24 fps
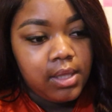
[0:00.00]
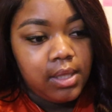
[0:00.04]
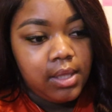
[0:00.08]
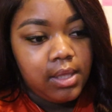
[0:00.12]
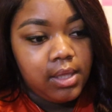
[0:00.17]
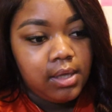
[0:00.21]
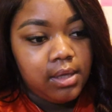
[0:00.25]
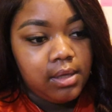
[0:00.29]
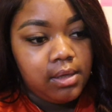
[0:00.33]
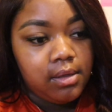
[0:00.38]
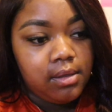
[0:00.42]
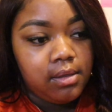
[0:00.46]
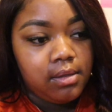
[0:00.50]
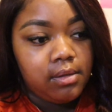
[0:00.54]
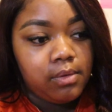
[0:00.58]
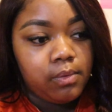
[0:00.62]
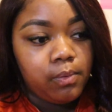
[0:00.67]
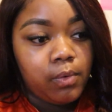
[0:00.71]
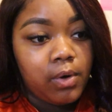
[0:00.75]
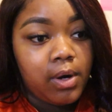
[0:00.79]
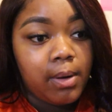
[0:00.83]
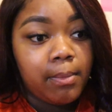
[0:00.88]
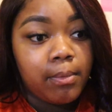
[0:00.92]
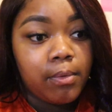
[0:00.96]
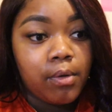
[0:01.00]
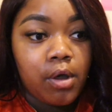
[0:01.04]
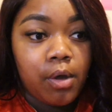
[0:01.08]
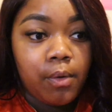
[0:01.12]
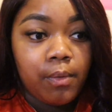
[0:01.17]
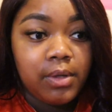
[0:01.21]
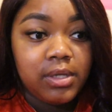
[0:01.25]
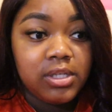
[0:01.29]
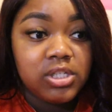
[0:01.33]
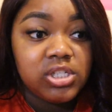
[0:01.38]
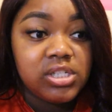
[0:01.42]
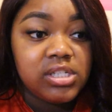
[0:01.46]
And where I'm
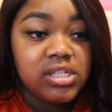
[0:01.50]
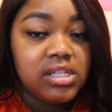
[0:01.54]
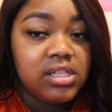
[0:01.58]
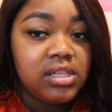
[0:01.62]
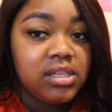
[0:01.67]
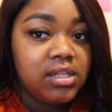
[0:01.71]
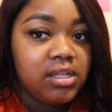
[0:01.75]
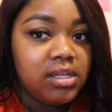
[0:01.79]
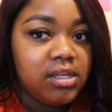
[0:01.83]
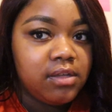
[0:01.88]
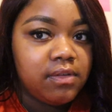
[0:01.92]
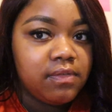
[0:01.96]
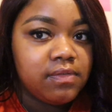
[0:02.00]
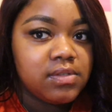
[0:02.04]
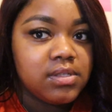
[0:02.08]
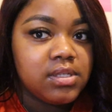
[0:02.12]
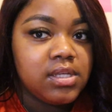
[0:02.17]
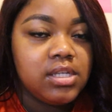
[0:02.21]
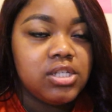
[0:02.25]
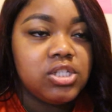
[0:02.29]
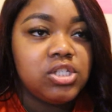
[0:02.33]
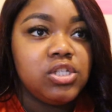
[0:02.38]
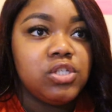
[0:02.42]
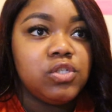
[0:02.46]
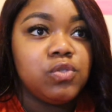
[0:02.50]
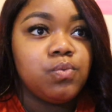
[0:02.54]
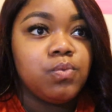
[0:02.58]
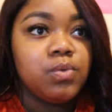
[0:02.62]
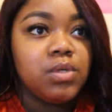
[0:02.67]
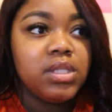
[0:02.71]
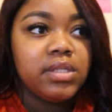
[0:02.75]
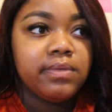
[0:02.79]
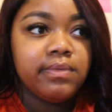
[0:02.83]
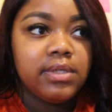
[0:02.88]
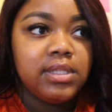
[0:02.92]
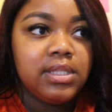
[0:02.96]
going, she lives, and she's
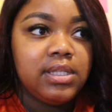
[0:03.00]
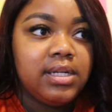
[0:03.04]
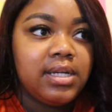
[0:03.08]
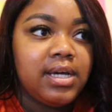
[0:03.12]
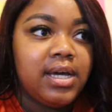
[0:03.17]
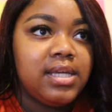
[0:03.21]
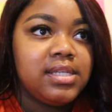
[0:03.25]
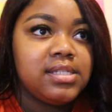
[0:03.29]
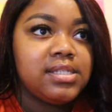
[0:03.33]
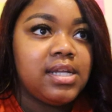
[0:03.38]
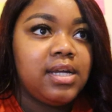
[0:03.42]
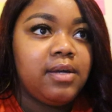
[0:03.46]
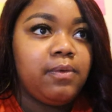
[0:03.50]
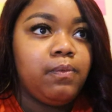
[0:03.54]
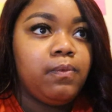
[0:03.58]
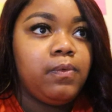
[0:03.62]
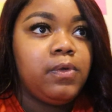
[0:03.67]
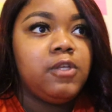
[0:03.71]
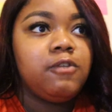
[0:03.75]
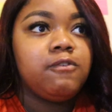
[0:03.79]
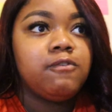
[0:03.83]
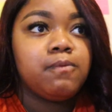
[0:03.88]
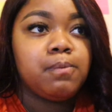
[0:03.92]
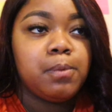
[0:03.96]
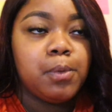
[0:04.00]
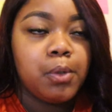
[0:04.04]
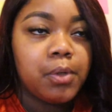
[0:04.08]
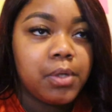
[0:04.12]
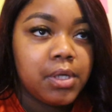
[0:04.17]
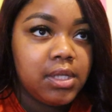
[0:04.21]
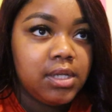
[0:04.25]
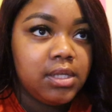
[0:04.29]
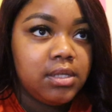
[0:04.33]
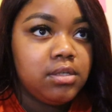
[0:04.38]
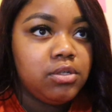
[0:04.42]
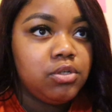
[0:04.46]
really, really nice. Like, we've
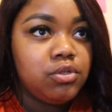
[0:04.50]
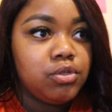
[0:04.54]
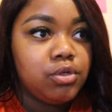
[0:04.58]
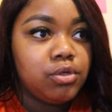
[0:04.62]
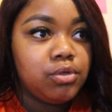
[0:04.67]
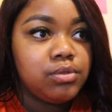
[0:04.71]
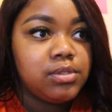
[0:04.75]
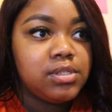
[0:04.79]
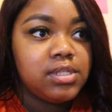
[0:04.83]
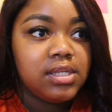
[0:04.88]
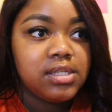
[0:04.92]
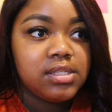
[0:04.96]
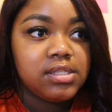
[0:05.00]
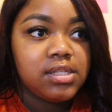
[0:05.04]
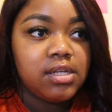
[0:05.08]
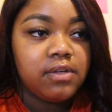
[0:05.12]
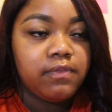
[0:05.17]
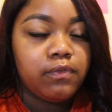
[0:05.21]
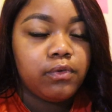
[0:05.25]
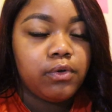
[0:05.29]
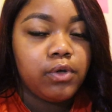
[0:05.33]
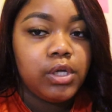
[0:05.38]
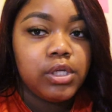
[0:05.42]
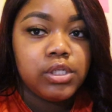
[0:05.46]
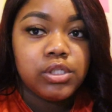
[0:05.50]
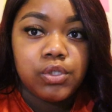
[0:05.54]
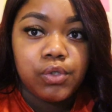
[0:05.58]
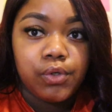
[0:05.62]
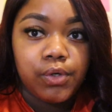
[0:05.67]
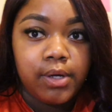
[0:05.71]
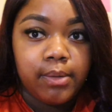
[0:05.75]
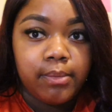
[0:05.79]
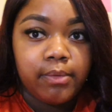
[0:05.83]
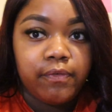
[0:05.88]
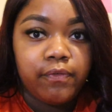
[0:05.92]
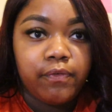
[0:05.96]
spoken and, you know, said stuff on
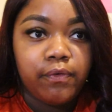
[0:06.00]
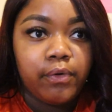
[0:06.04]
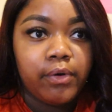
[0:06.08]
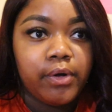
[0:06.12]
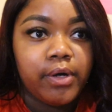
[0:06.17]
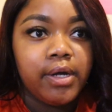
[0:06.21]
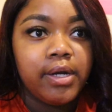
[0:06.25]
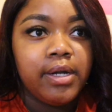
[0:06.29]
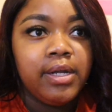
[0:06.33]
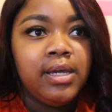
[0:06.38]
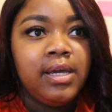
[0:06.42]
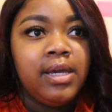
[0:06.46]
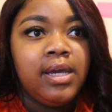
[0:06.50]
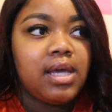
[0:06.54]
Instagram before.